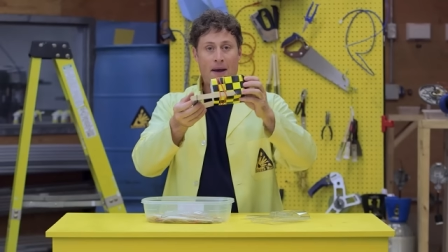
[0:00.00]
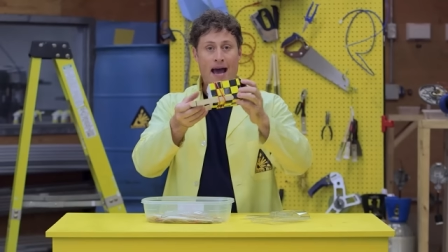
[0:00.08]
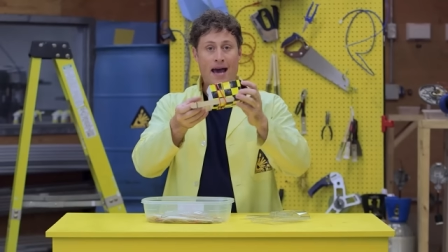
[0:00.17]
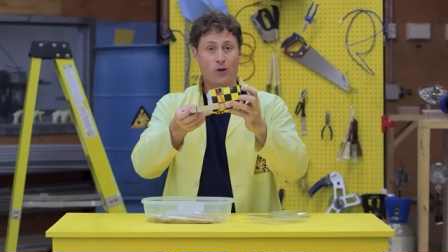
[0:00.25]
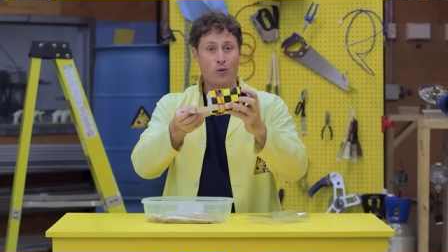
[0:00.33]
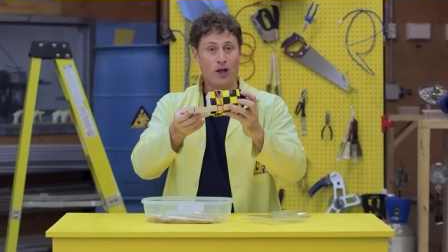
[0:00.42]

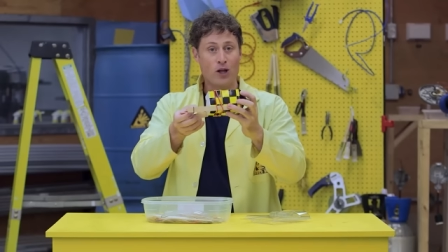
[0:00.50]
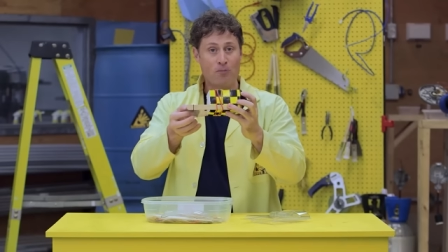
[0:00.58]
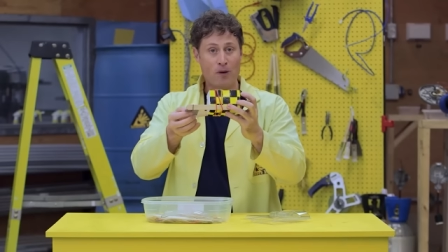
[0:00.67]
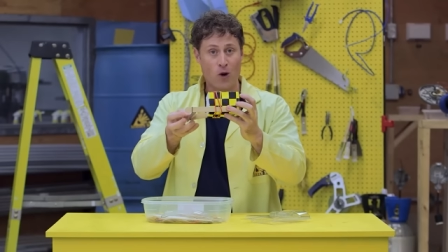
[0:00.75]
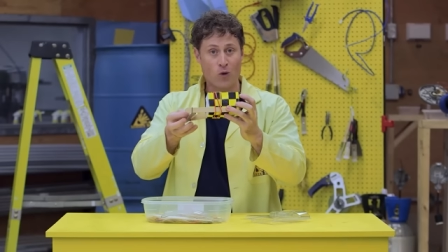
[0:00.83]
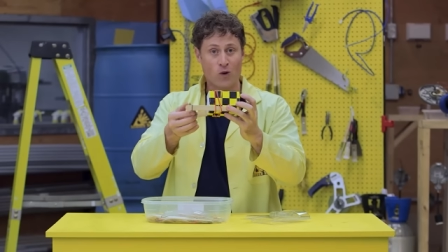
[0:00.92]
paddle wheel
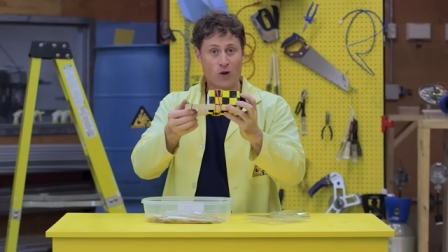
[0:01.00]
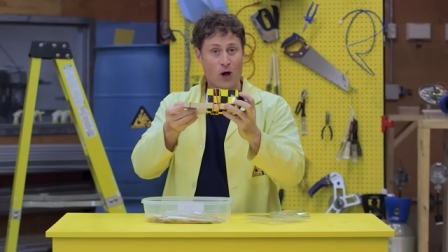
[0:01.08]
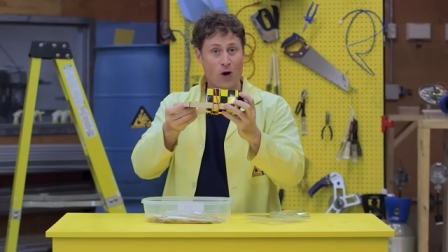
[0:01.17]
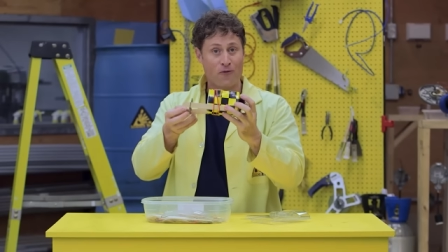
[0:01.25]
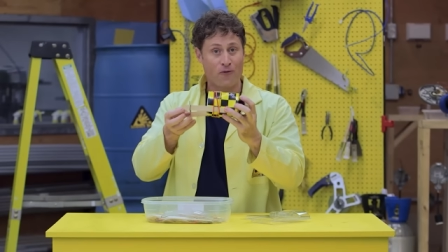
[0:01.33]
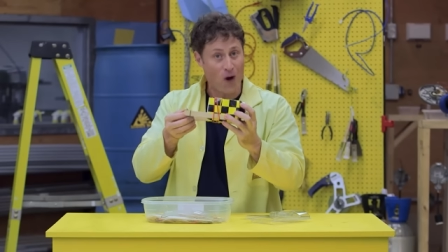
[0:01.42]
boat will
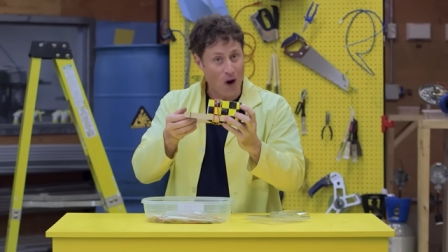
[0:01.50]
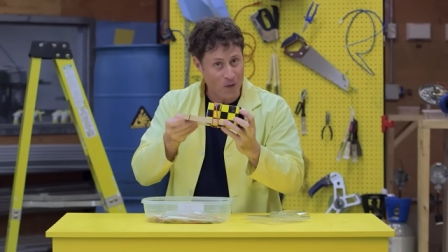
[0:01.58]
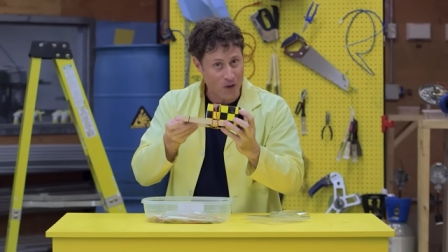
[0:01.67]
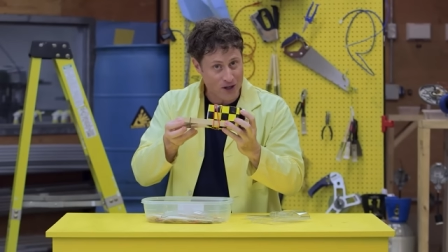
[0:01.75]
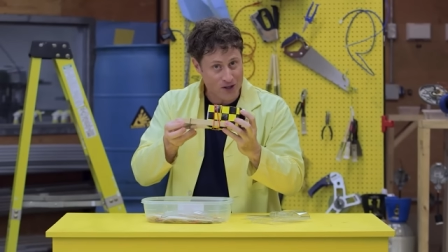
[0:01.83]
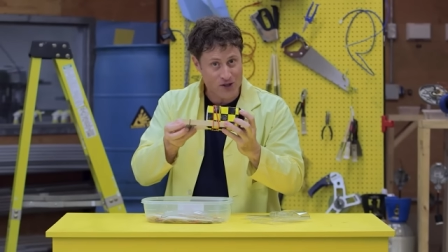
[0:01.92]
go
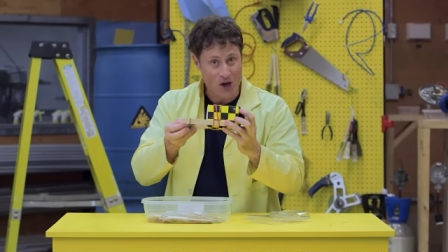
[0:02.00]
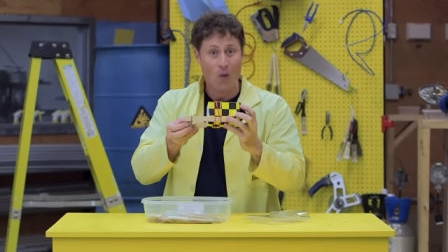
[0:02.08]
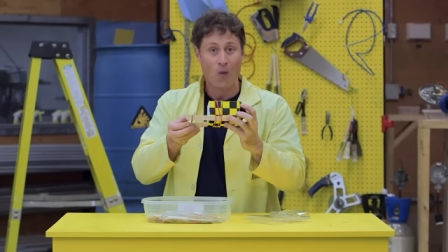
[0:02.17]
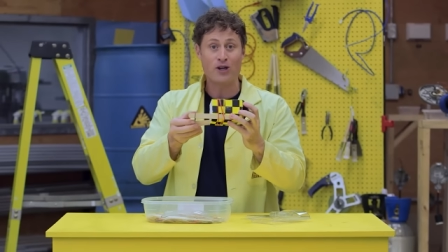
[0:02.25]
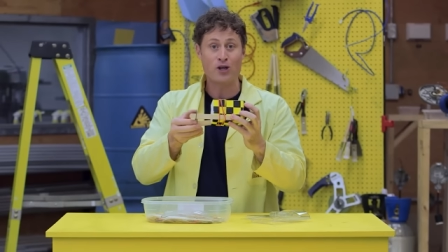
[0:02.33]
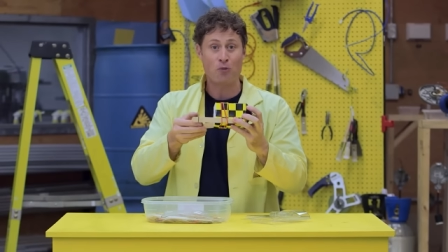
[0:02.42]
forwards
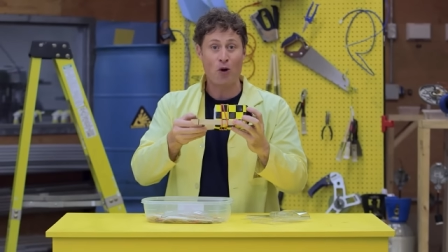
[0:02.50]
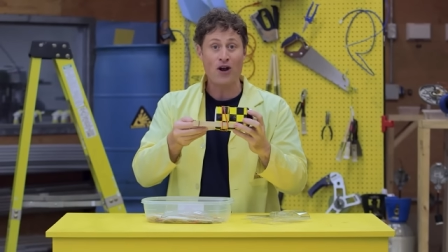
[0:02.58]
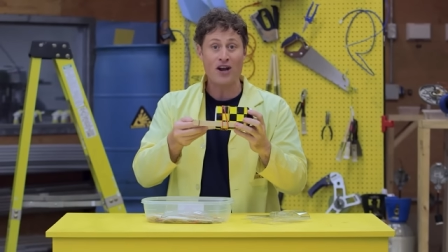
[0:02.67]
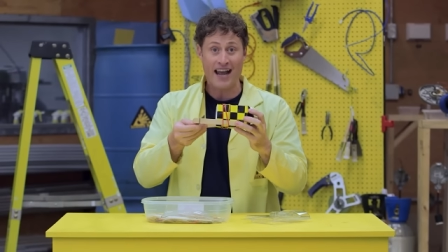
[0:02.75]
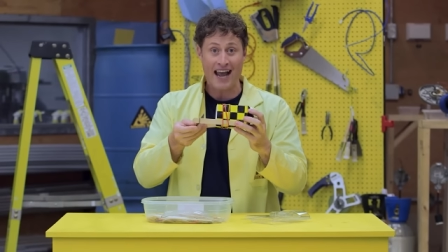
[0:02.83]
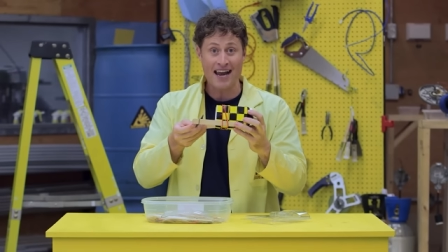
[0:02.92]
when you put
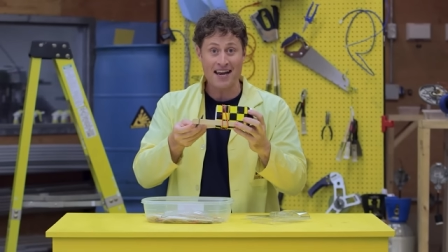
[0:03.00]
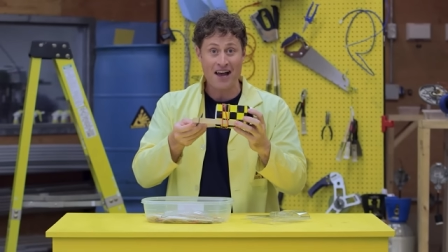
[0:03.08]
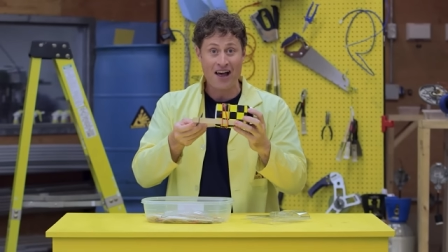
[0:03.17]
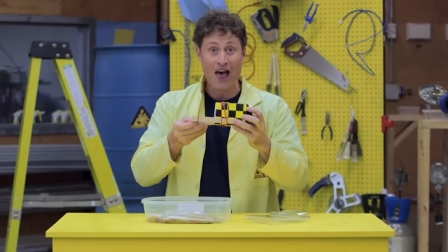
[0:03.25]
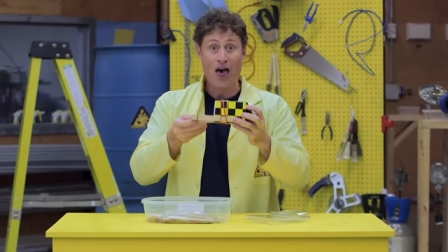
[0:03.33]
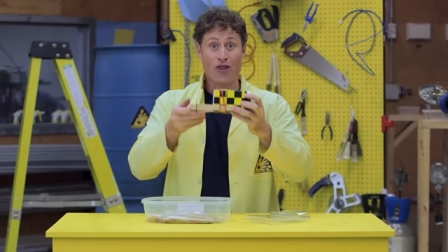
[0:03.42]
it in
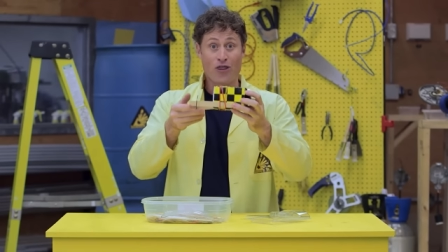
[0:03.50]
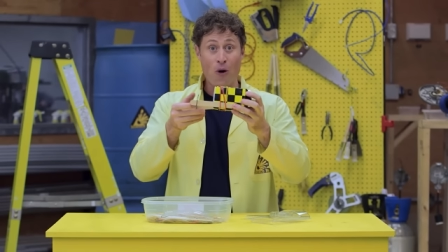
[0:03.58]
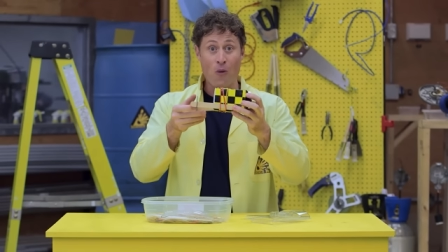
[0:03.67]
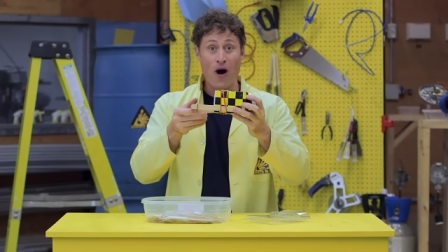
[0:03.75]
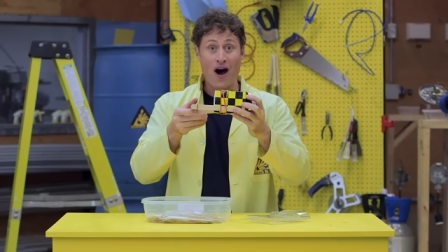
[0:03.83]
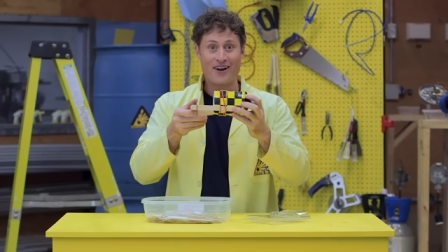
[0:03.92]

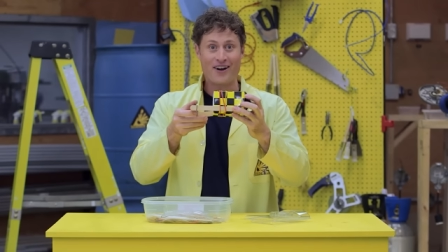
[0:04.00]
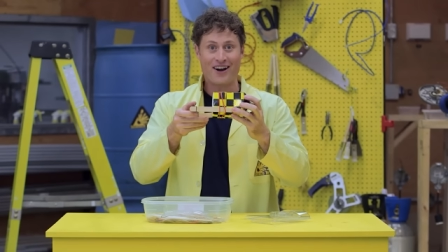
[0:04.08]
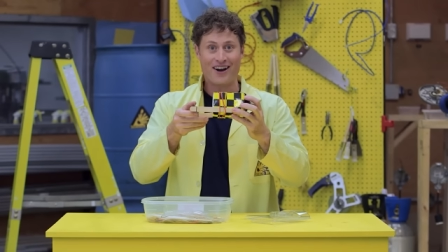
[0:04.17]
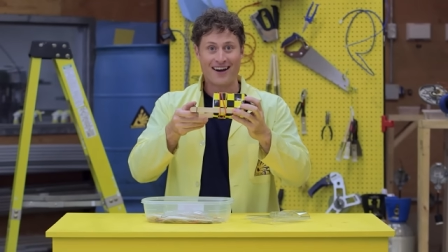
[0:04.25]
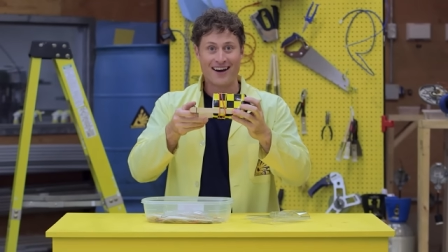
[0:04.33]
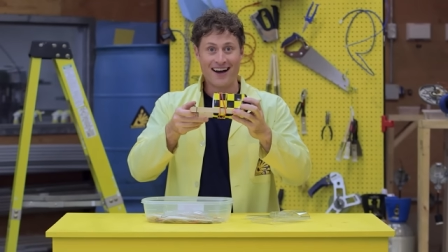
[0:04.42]
the
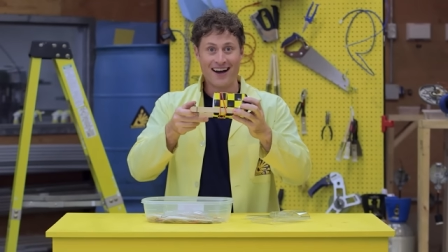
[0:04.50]
water.